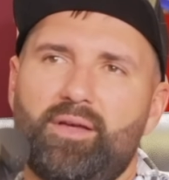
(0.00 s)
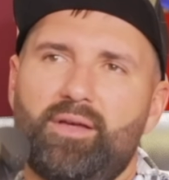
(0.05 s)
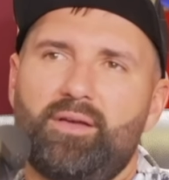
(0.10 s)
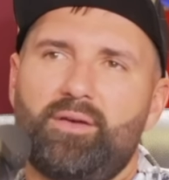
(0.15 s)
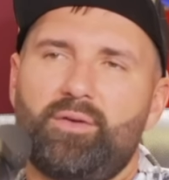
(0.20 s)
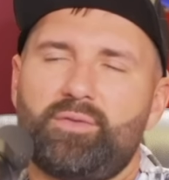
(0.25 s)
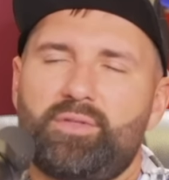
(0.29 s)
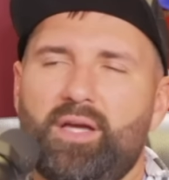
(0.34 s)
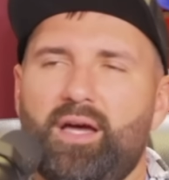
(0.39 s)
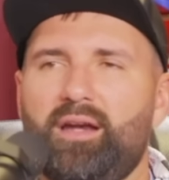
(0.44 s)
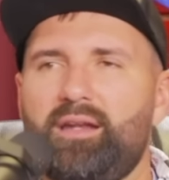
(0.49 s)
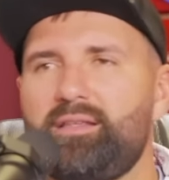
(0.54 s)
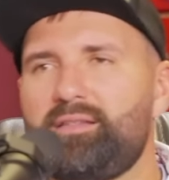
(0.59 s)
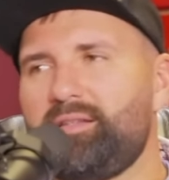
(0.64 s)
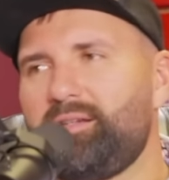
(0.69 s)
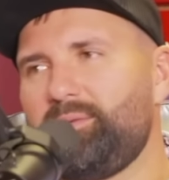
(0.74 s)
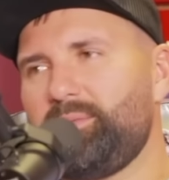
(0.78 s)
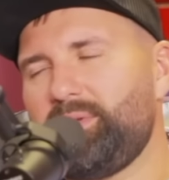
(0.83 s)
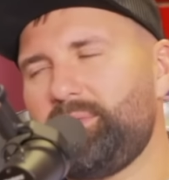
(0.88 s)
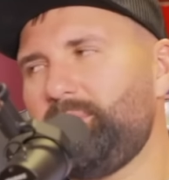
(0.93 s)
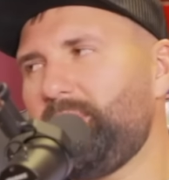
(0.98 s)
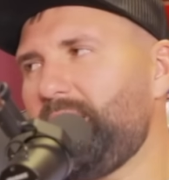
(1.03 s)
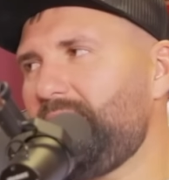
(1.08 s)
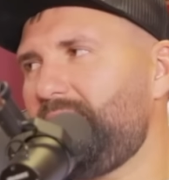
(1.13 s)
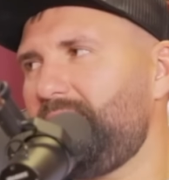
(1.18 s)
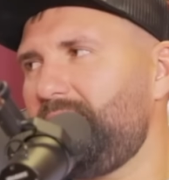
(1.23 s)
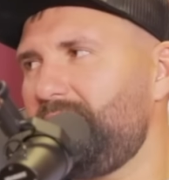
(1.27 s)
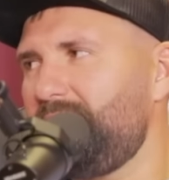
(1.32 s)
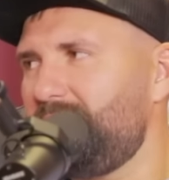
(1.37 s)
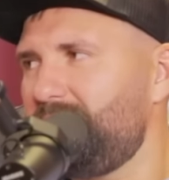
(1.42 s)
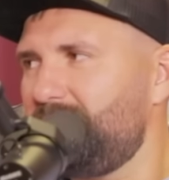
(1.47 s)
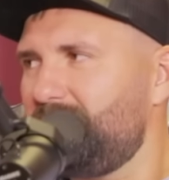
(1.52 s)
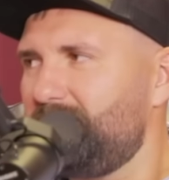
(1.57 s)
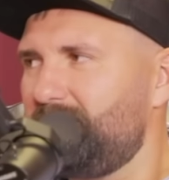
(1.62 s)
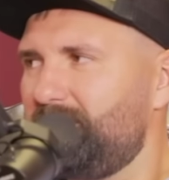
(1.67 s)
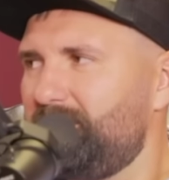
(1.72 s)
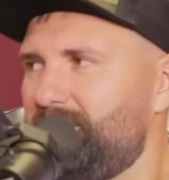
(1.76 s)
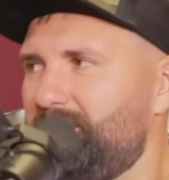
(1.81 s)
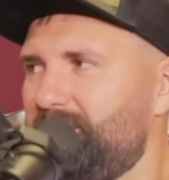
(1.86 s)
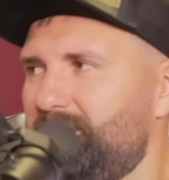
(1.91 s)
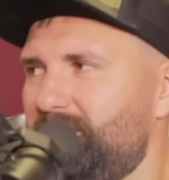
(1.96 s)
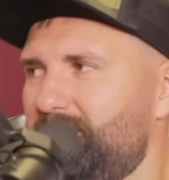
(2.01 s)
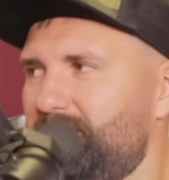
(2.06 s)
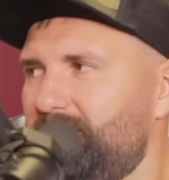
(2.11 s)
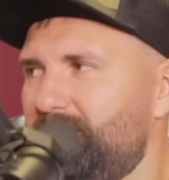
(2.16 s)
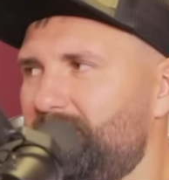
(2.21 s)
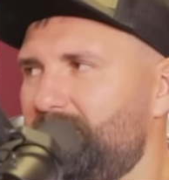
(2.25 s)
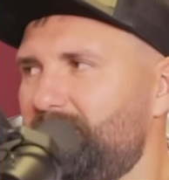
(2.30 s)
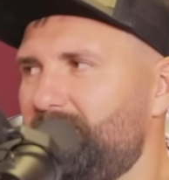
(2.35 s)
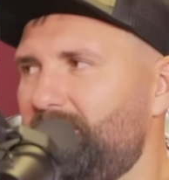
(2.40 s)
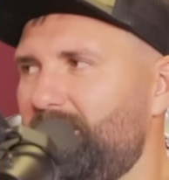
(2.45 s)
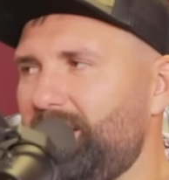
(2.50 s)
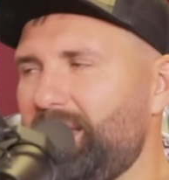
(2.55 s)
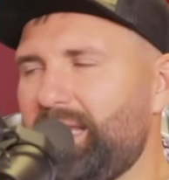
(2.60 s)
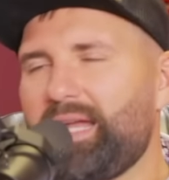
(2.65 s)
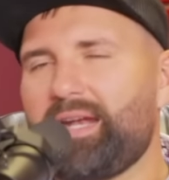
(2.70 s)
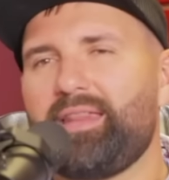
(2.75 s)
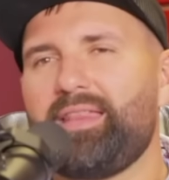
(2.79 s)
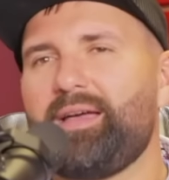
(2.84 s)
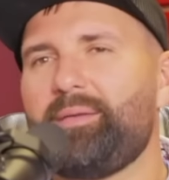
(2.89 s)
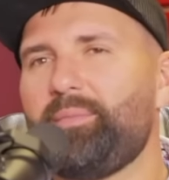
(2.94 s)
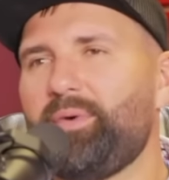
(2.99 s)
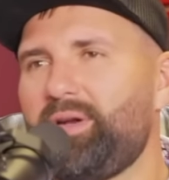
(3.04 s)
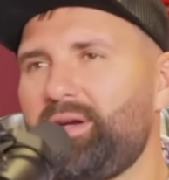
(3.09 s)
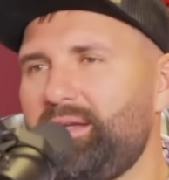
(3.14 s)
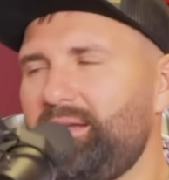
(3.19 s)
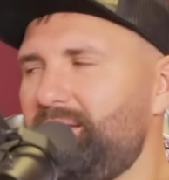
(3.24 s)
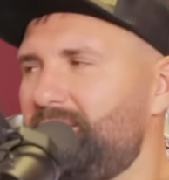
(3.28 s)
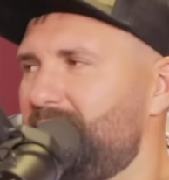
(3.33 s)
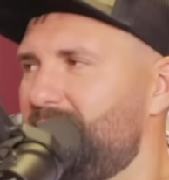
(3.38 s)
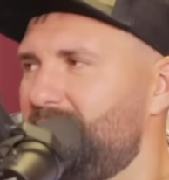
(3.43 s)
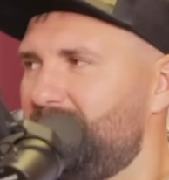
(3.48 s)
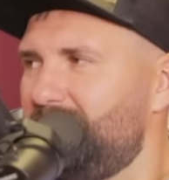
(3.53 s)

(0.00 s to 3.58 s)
Ohtani's going to be making a lot of that money